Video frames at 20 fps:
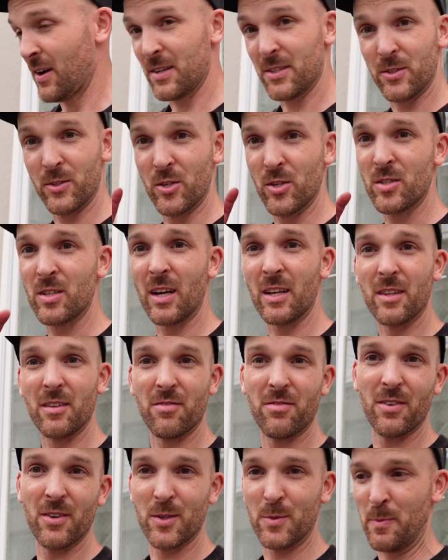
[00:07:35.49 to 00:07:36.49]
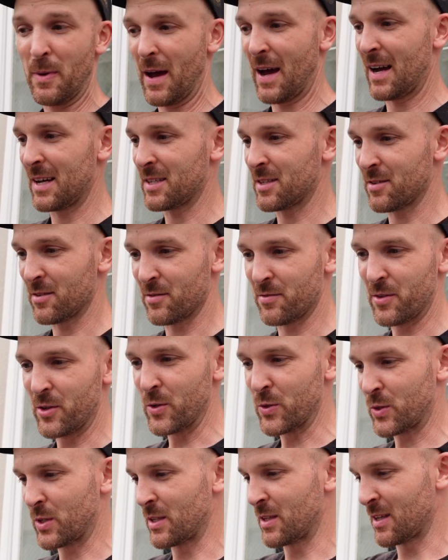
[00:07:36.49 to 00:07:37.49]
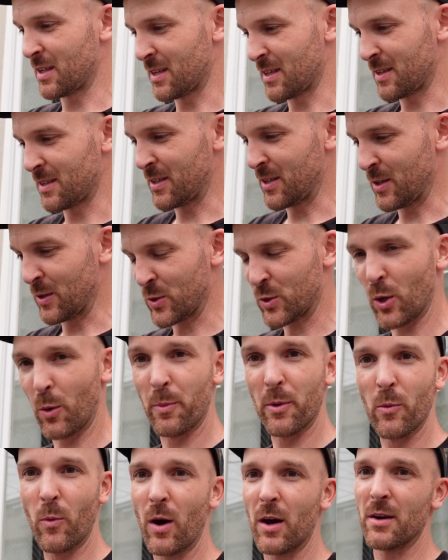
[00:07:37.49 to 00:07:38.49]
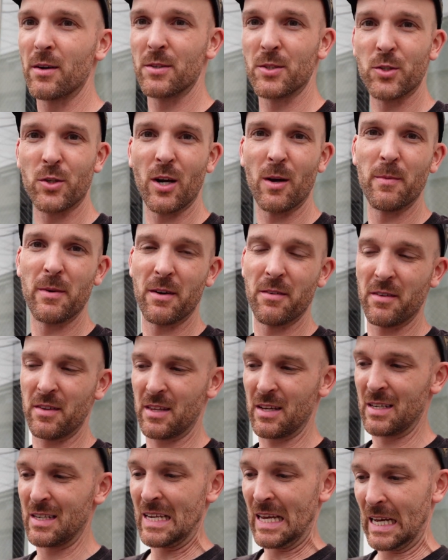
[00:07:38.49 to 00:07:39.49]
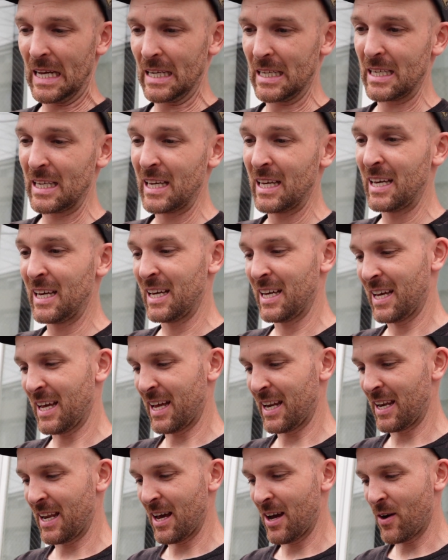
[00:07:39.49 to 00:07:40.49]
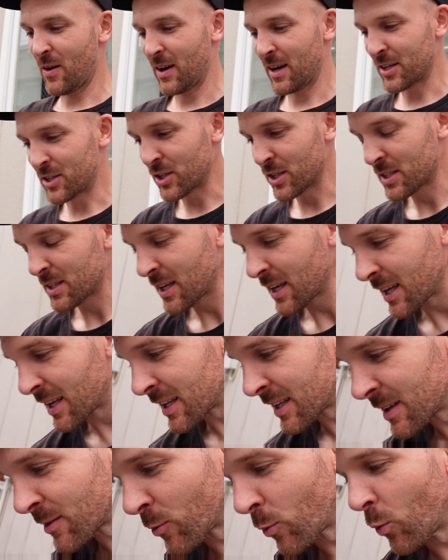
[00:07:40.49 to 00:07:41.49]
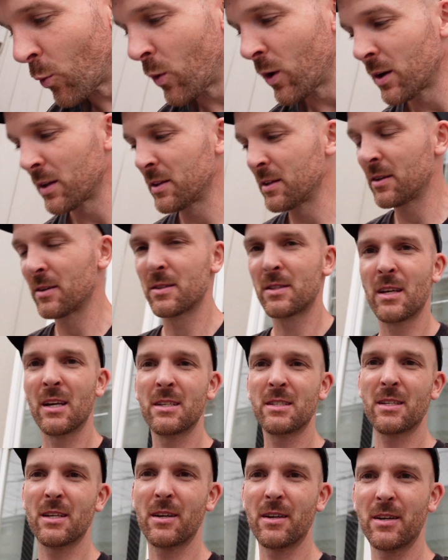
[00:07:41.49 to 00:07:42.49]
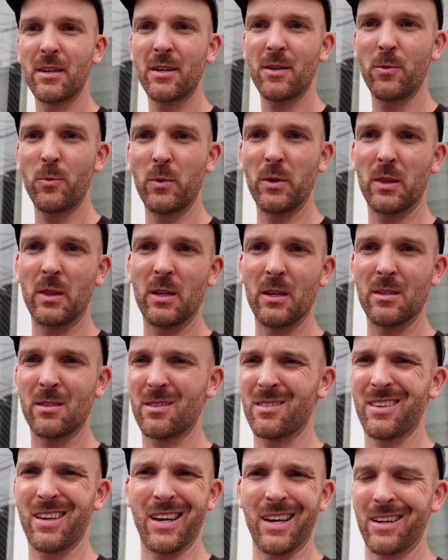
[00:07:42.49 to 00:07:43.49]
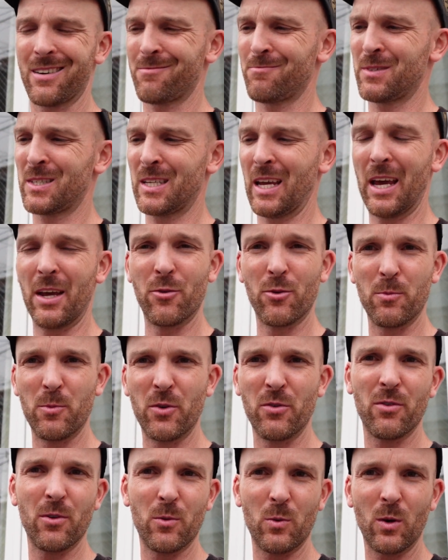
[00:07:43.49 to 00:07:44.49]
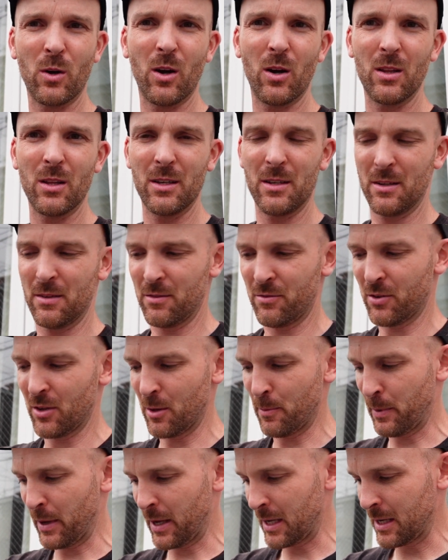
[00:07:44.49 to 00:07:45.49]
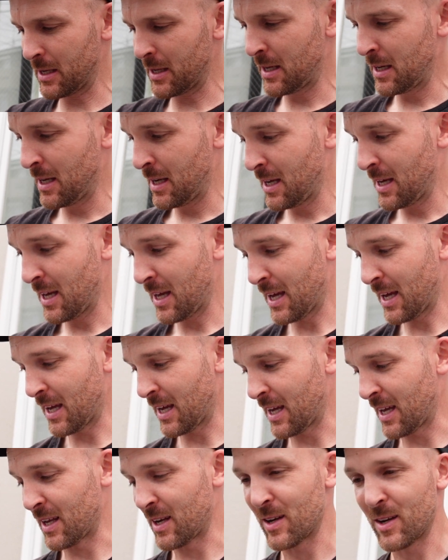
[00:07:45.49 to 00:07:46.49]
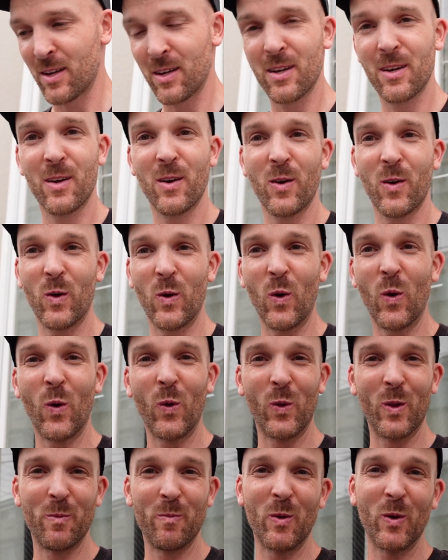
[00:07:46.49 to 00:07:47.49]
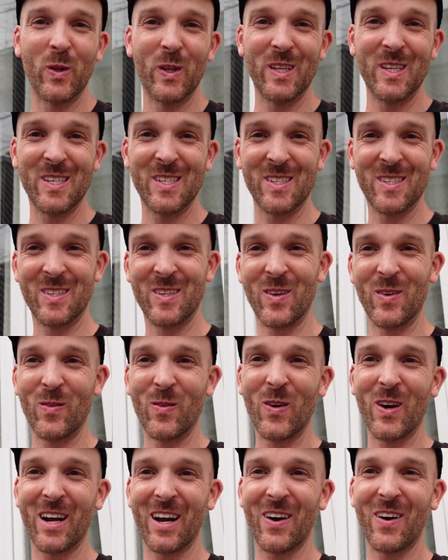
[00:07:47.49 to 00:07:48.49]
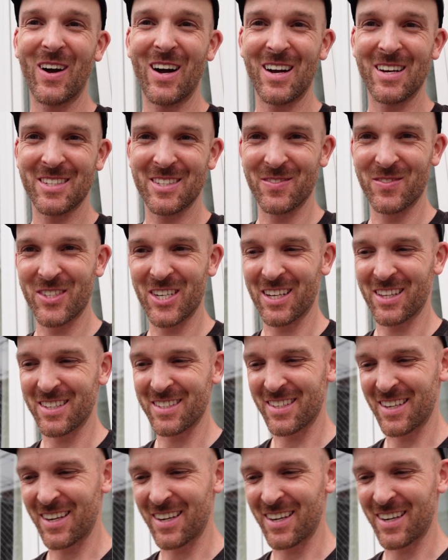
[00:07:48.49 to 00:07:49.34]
So just got the first pass of using the soapy water and scrubbing everything done, and now I just hit one little test area with this like stain remover, we'll call it, for the paint, and holy moly, this is gonna work out awesome. Check this